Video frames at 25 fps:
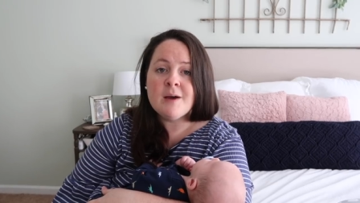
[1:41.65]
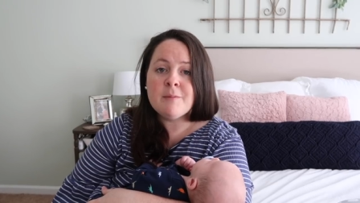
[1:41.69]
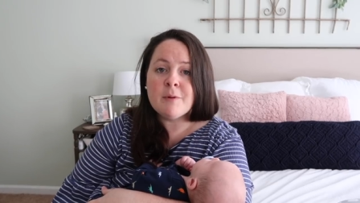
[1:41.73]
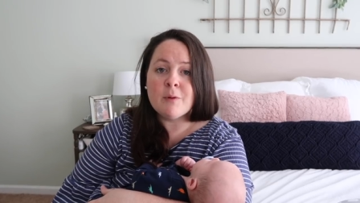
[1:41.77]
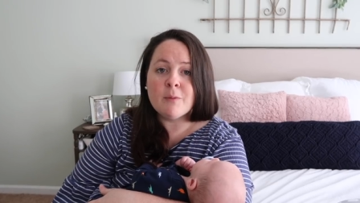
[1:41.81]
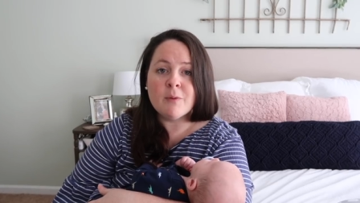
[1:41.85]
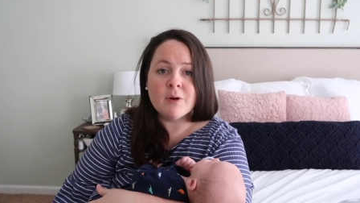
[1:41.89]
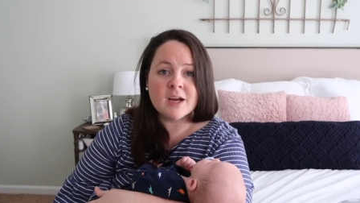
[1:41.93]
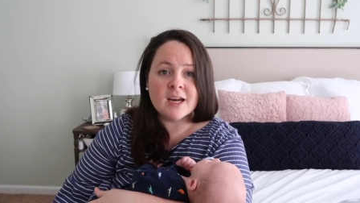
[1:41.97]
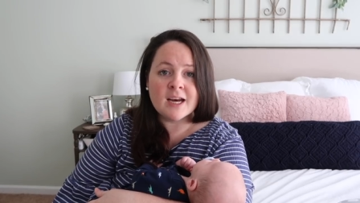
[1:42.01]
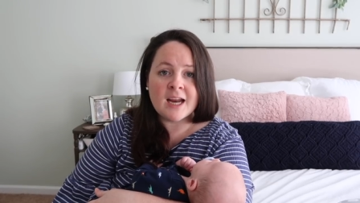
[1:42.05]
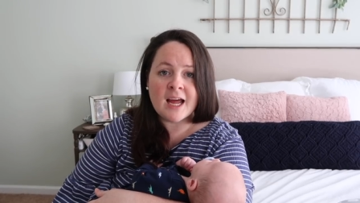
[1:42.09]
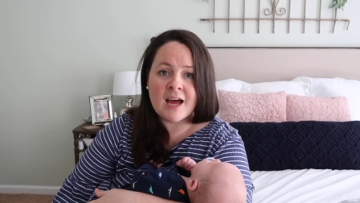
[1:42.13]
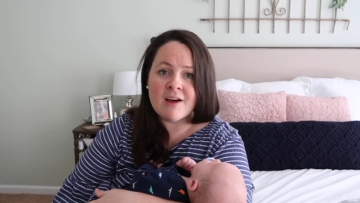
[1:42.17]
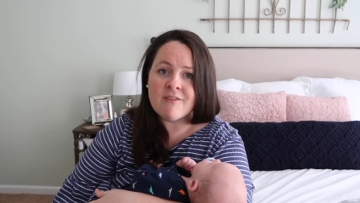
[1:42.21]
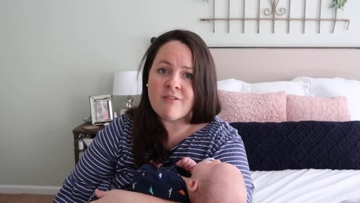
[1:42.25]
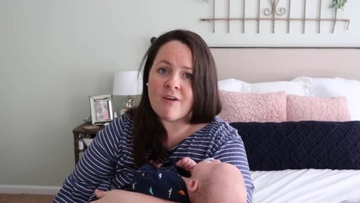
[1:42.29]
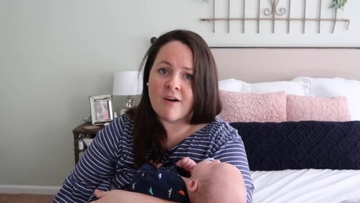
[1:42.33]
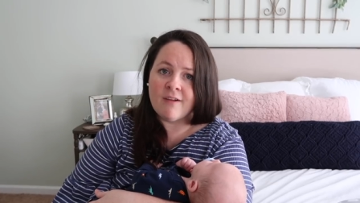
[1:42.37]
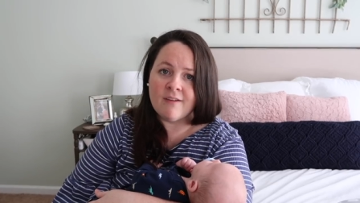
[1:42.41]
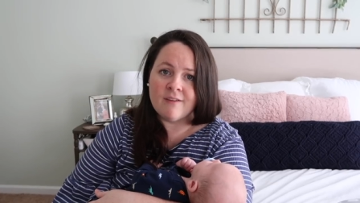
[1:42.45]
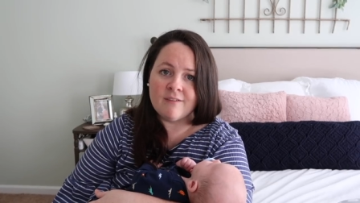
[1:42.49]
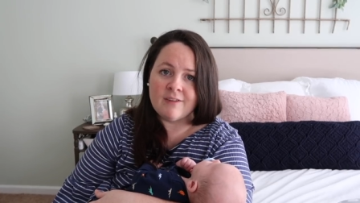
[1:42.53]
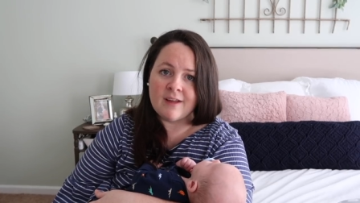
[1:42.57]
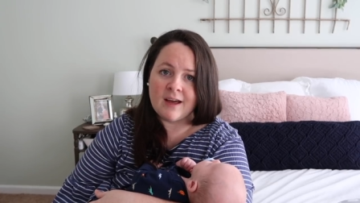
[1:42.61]
But we're gonna have
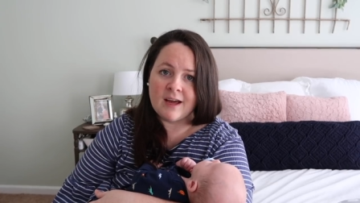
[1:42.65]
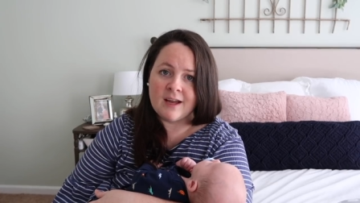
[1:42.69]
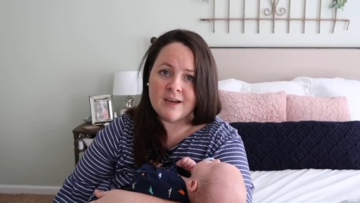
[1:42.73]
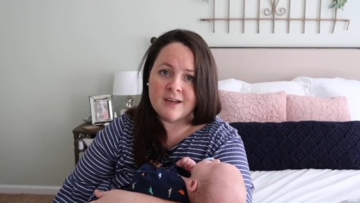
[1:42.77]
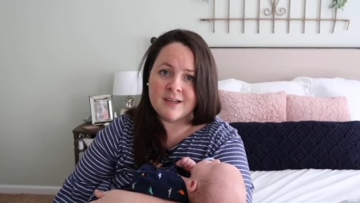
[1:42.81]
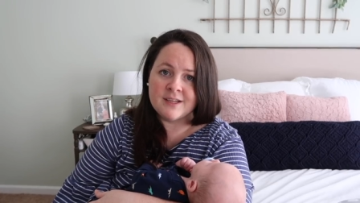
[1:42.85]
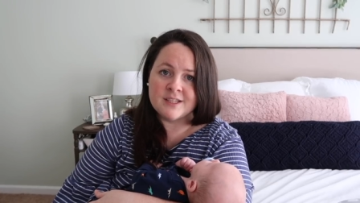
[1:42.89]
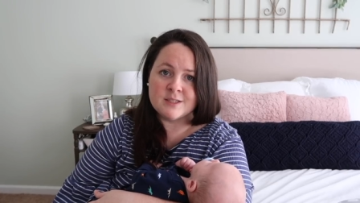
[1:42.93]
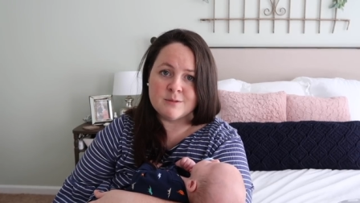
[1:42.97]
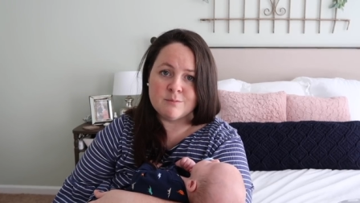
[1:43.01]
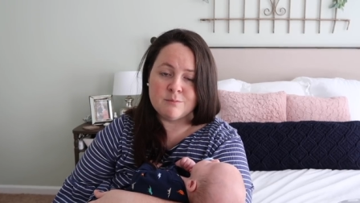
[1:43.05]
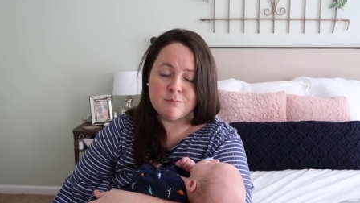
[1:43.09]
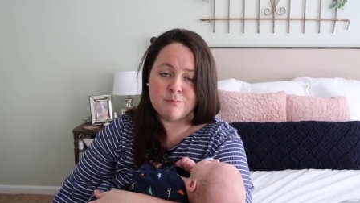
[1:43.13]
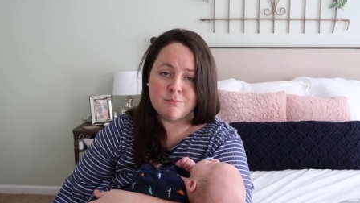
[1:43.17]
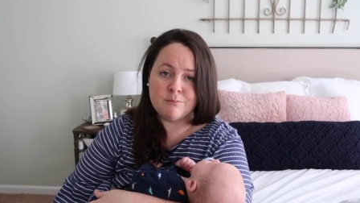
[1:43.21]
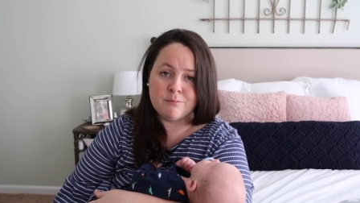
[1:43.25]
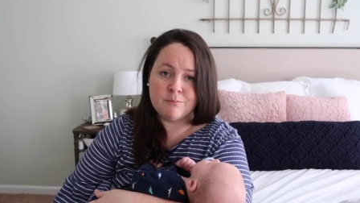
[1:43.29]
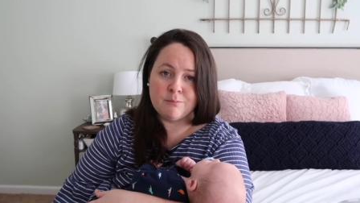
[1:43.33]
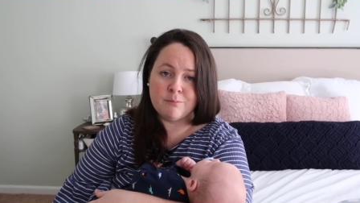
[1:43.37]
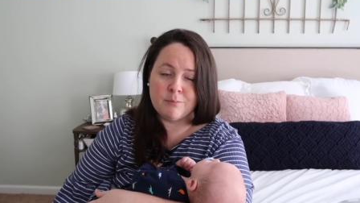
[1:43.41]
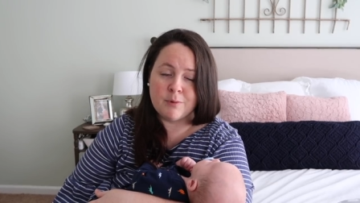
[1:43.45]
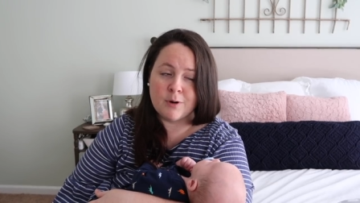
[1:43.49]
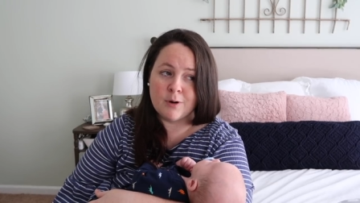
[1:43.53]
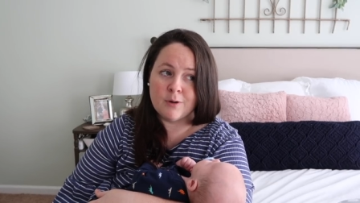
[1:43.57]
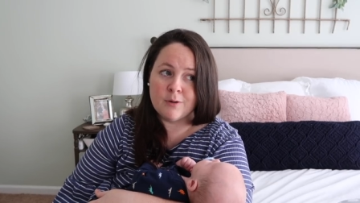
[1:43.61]
all of that in his
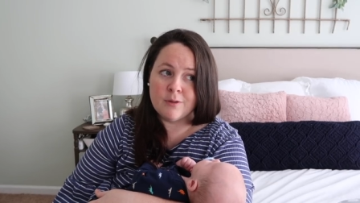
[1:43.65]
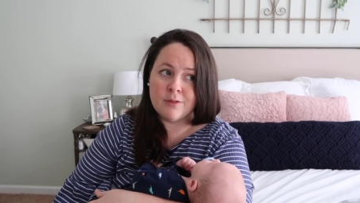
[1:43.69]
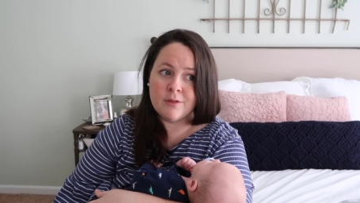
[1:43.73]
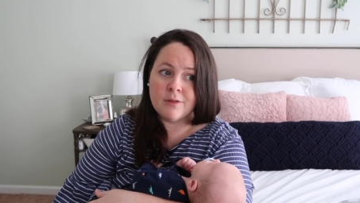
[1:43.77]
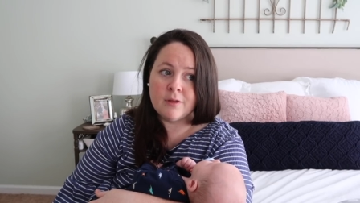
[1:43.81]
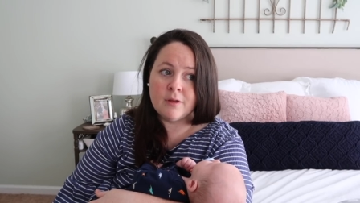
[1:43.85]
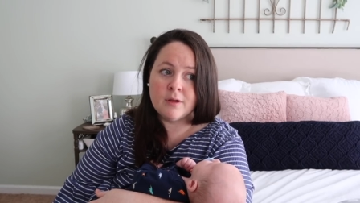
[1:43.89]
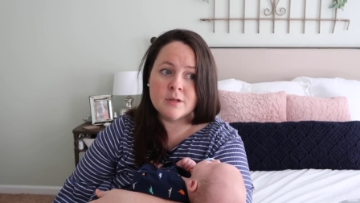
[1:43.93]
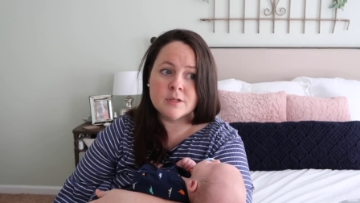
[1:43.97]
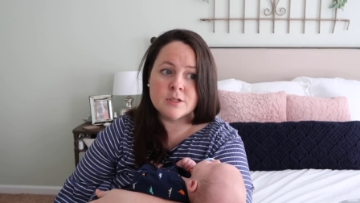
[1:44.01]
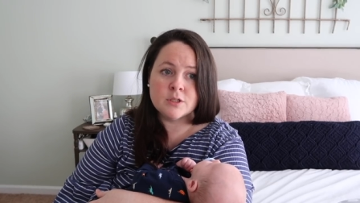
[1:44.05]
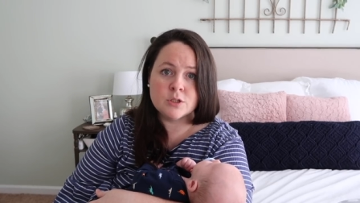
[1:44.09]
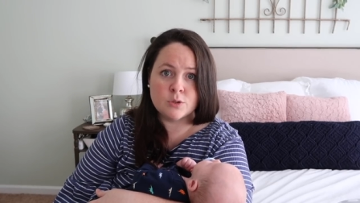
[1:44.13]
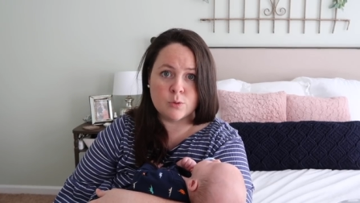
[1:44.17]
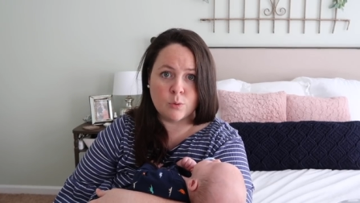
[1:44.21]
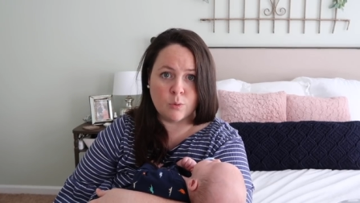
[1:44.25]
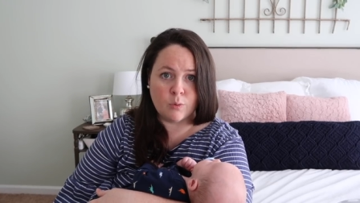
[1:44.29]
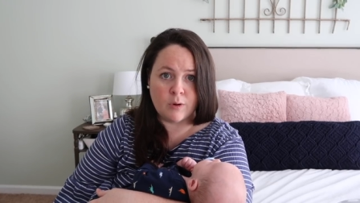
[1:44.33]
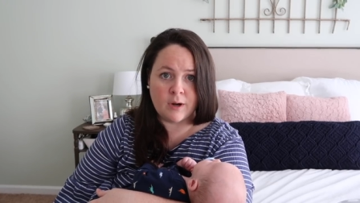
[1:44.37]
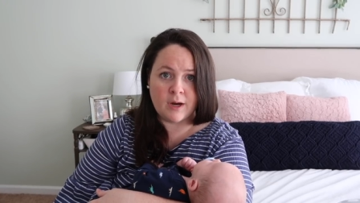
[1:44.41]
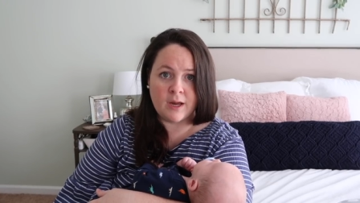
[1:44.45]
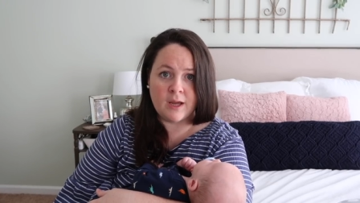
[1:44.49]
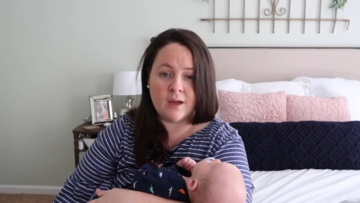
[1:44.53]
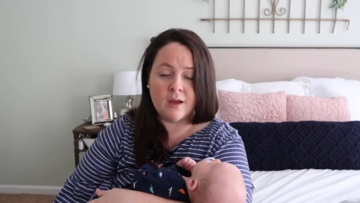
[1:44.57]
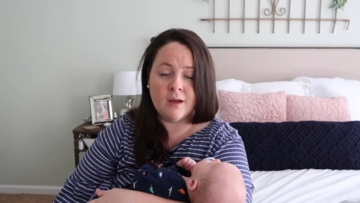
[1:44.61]
birth
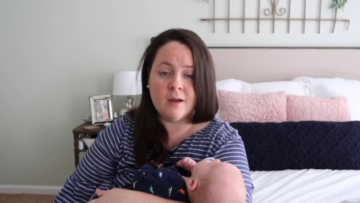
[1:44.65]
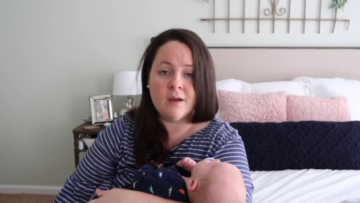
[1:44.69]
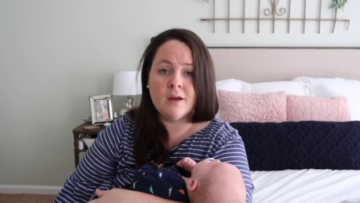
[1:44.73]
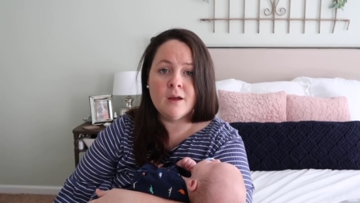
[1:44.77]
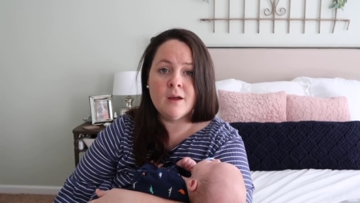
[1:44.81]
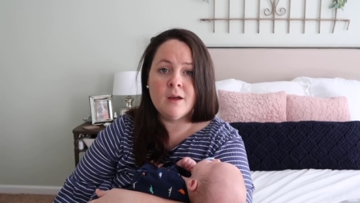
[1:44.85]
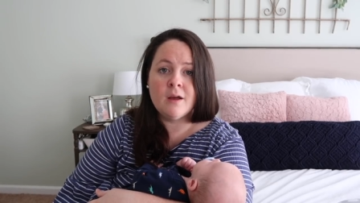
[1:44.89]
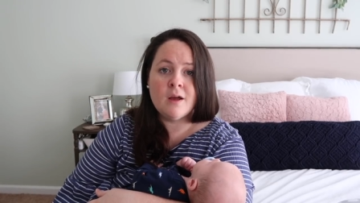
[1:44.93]
story